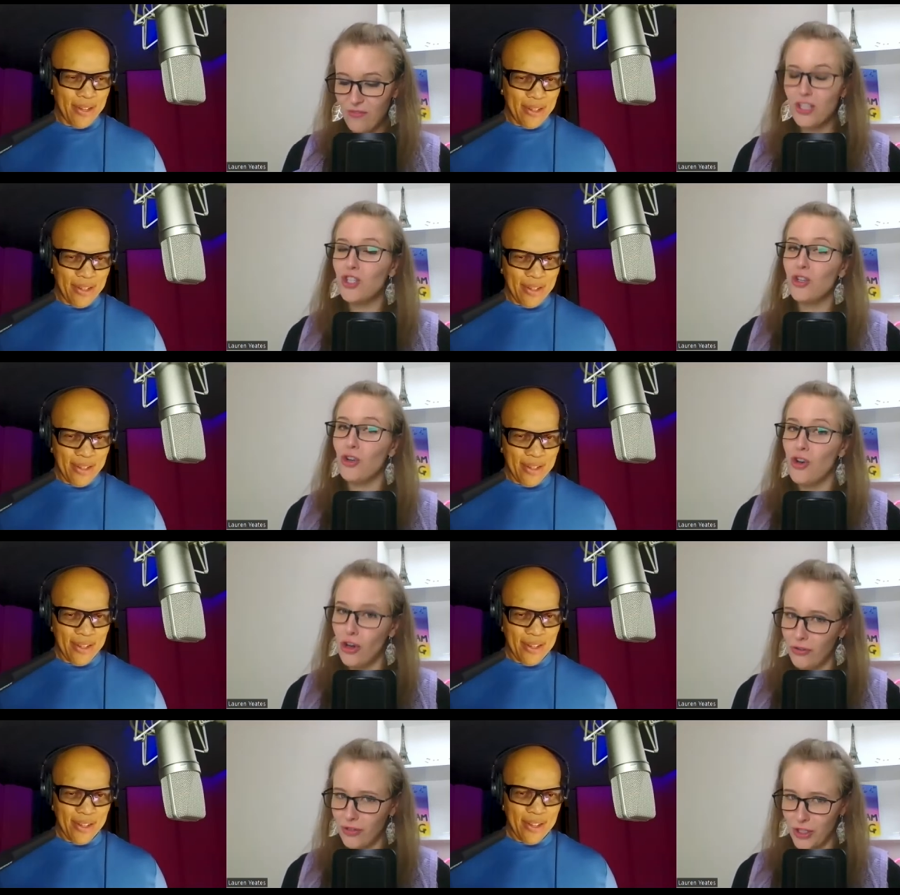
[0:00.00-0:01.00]
Speaker 1: Fiction or
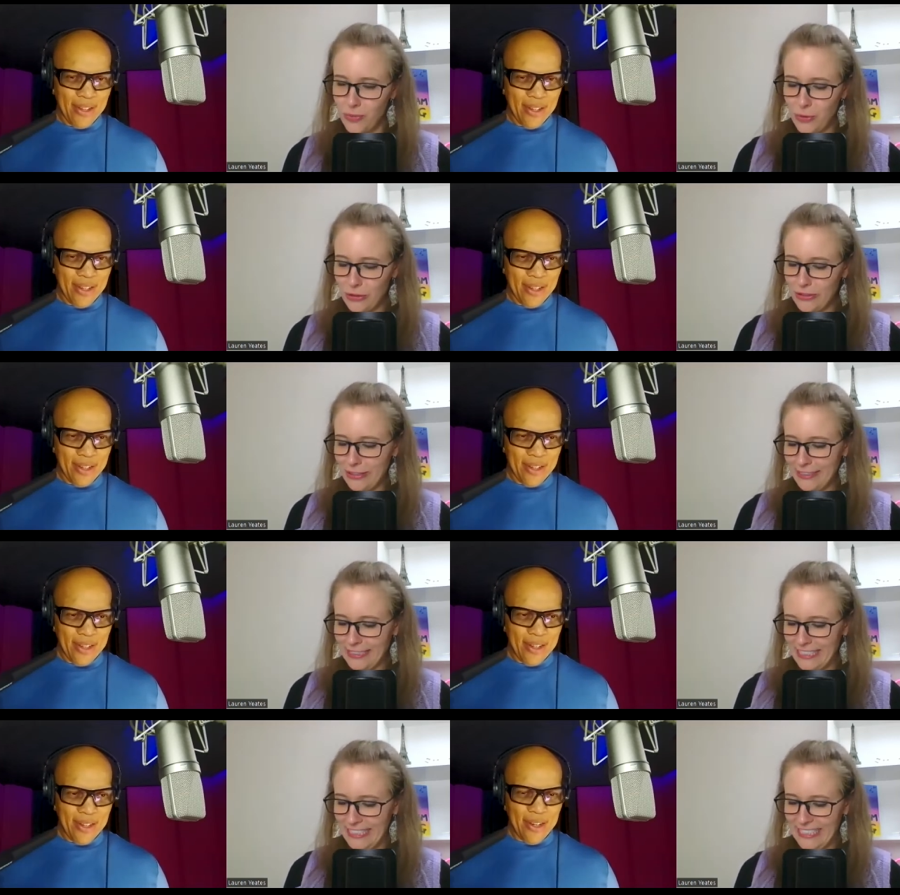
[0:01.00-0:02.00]
non fiction books?
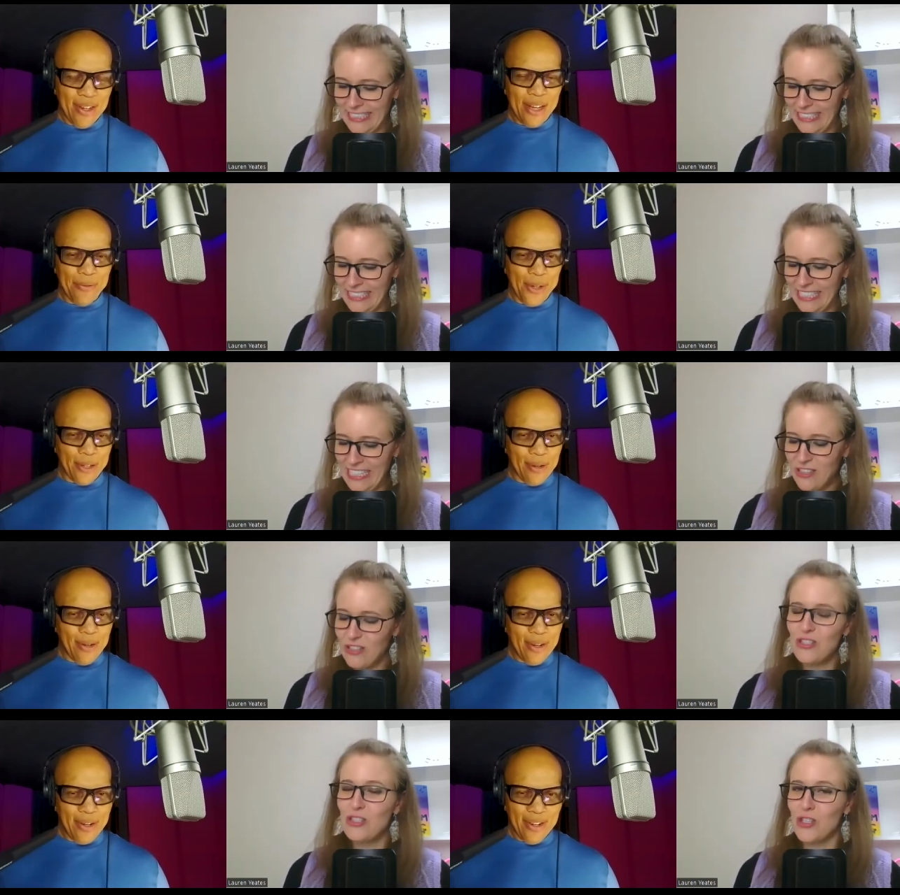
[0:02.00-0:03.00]
Speaker 2: Non
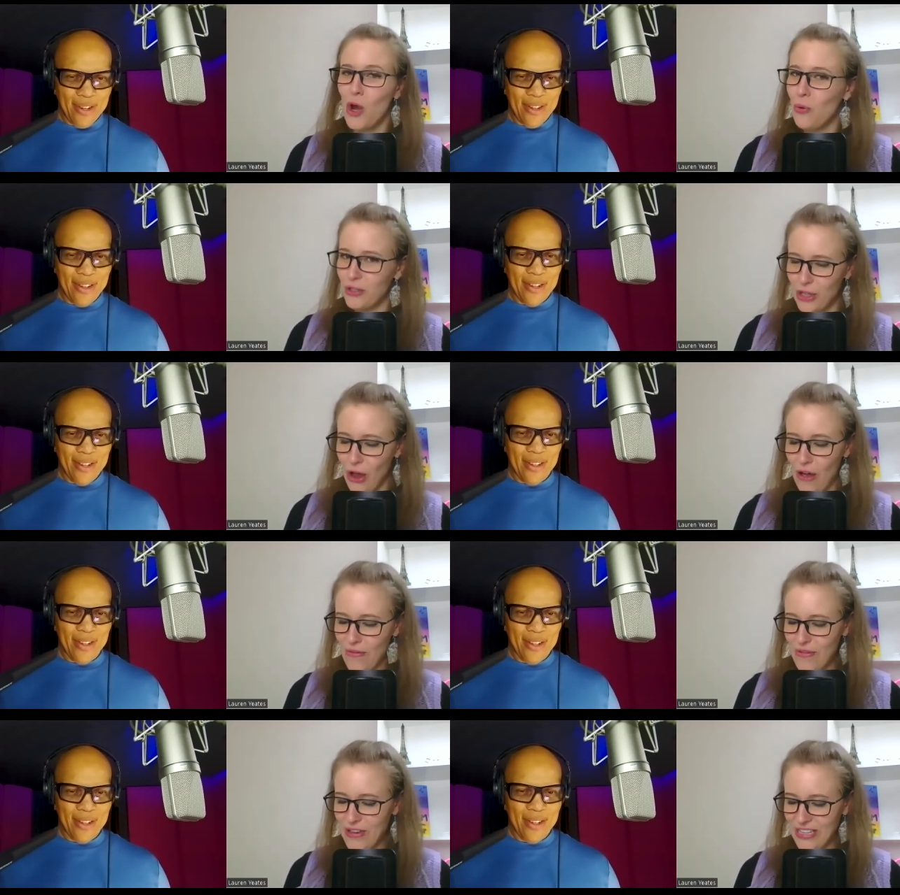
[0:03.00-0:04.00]
fiction.
Speaker 1: Snow or
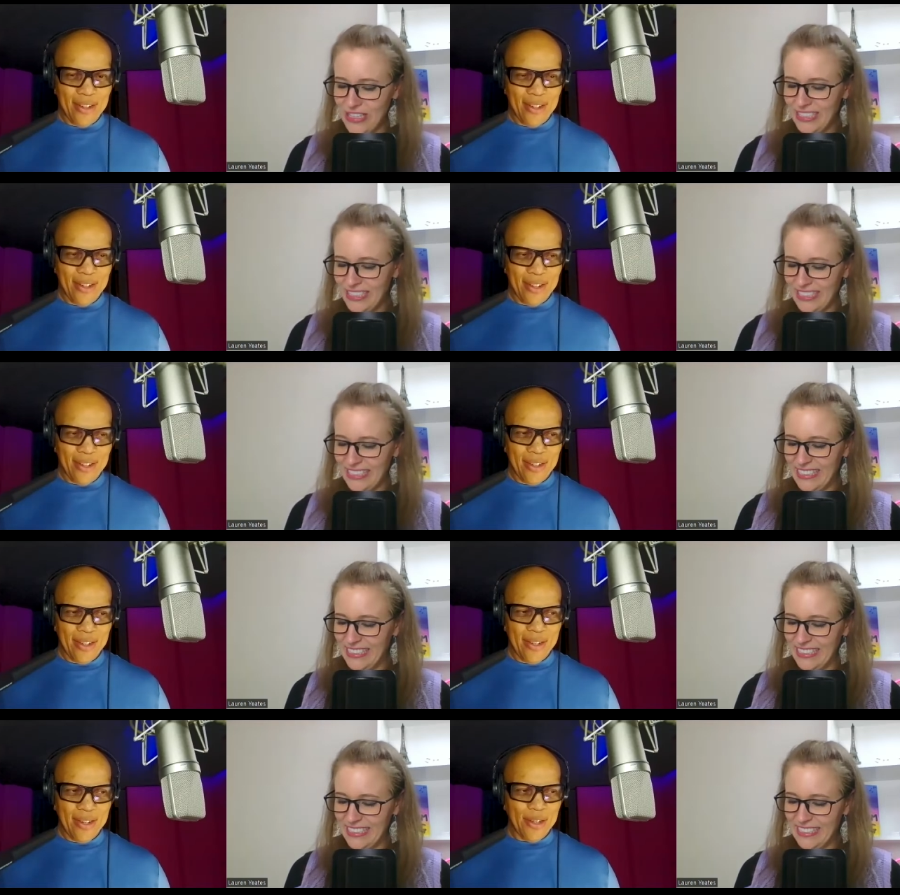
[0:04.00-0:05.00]
surf?
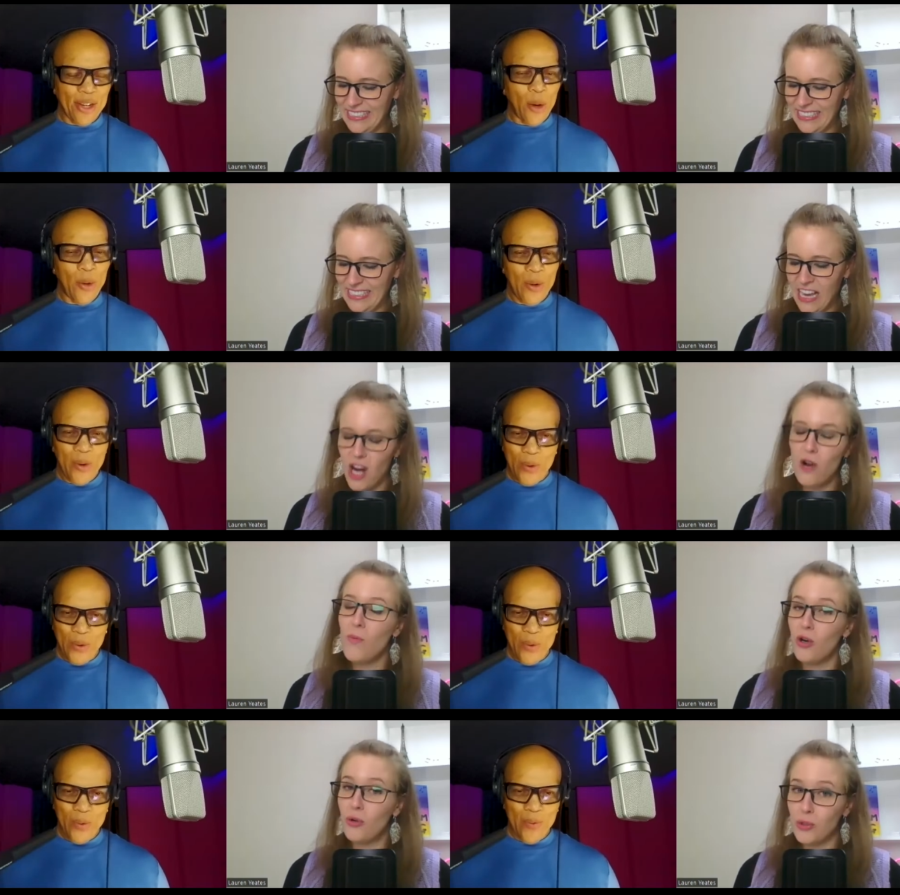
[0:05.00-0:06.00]
Snow. Harry
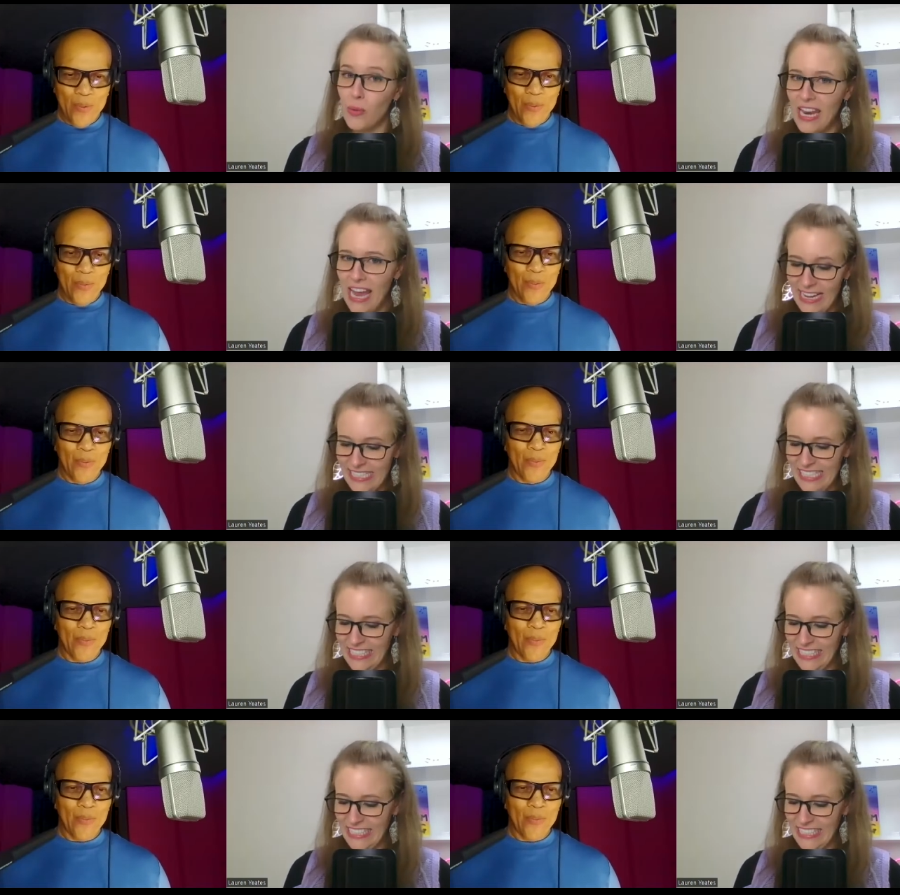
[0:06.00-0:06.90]
Potter or Twilight?